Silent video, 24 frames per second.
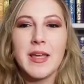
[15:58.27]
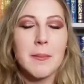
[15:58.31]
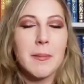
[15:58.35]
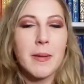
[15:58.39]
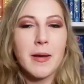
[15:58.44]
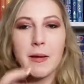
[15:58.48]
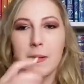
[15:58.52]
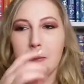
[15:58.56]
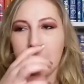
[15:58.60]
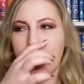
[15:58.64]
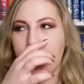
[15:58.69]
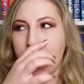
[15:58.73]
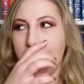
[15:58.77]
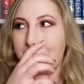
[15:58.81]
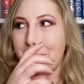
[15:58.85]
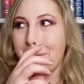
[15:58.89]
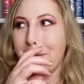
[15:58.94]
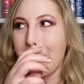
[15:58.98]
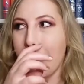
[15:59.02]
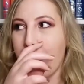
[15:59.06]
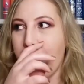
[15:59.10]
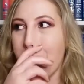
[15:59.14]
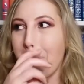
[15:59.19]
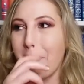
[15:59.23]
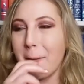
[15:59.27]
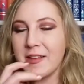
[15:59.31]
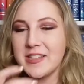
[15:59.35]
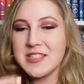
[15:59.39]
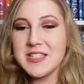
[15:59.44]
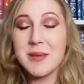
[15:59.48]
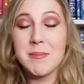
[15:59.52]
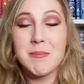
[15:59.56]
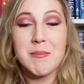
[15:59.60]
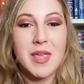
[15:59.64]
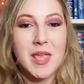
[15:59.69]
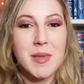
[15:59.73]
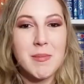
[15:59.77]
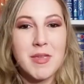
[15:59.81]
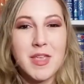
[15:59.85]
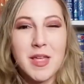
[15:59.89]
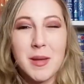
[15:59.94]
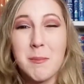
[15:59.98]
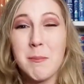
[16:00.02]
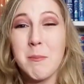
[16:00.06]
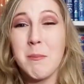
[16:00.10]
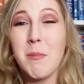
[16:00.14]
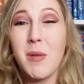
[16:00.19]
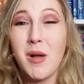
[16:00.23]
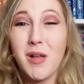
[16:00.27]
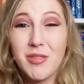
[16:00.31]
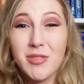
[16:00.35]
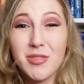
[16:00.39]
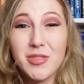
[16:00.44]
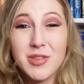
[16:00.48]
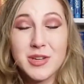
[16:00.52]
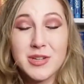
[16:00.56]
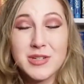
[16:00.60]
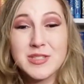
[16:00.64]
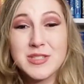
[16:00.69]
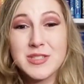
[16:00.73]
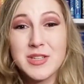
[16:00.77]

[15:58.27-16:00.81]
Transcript: about, I would say maybe a month or